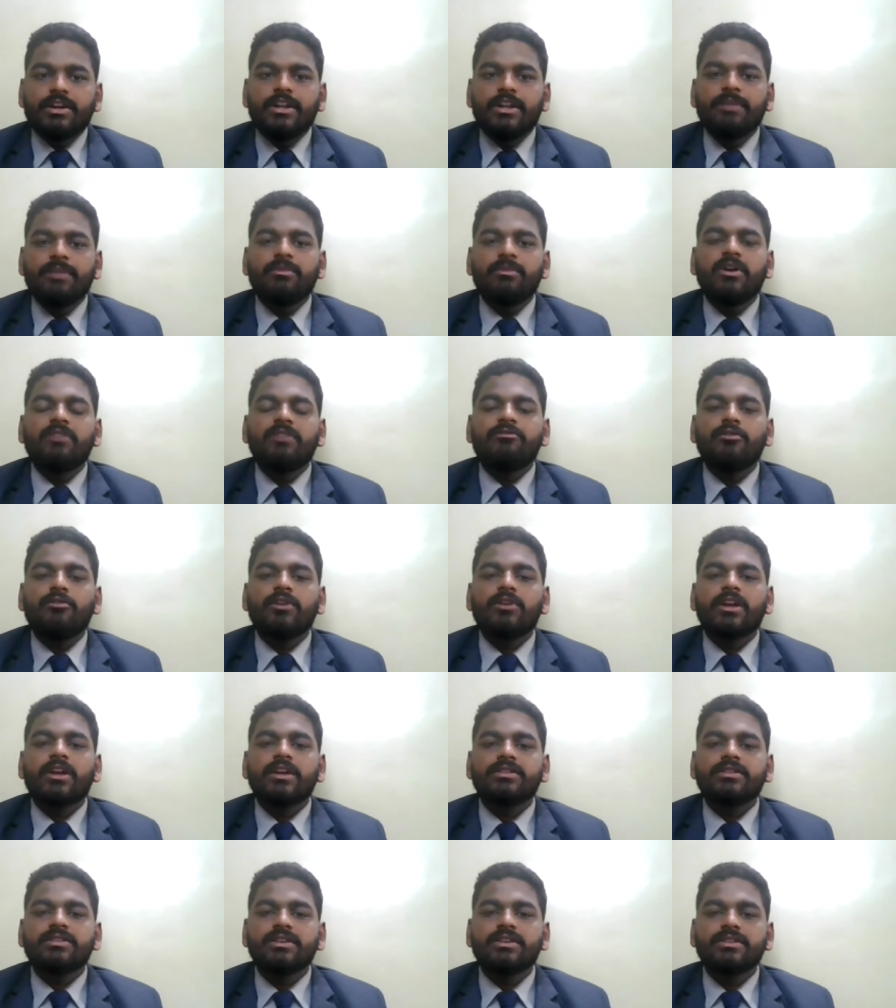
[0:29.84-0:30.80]
Demand
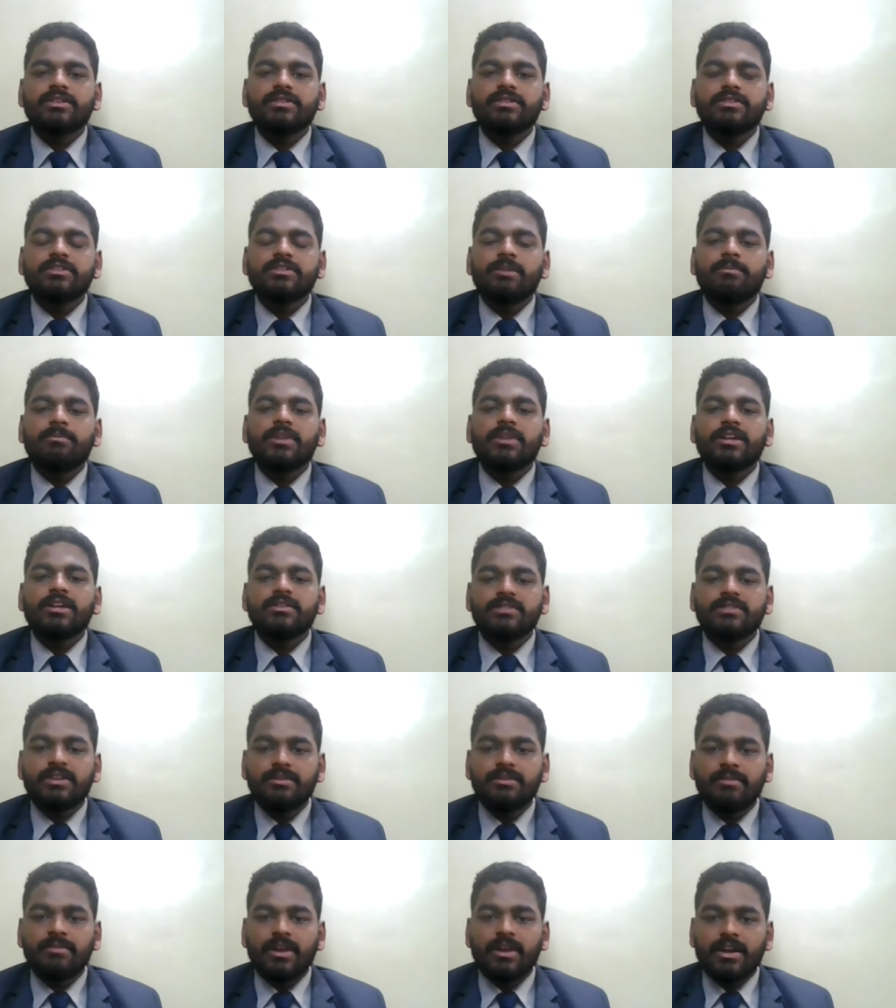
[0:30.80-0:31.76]
forecasting in supply
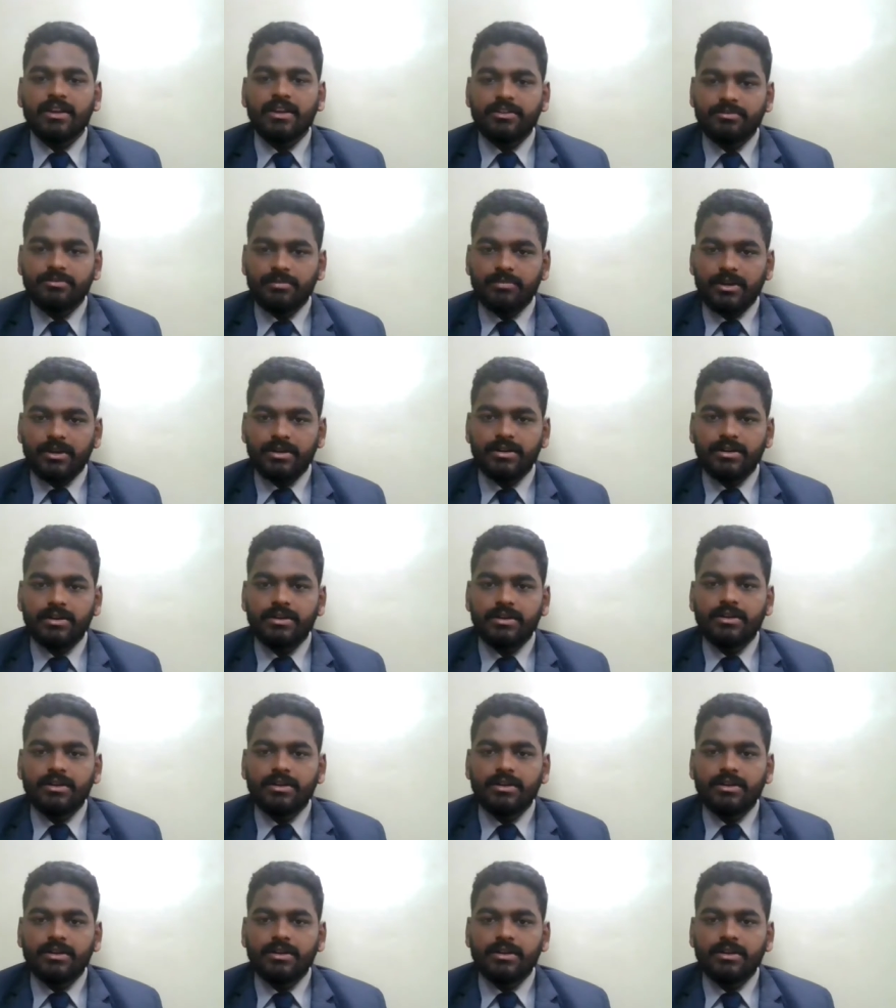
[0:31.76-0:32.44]
chain management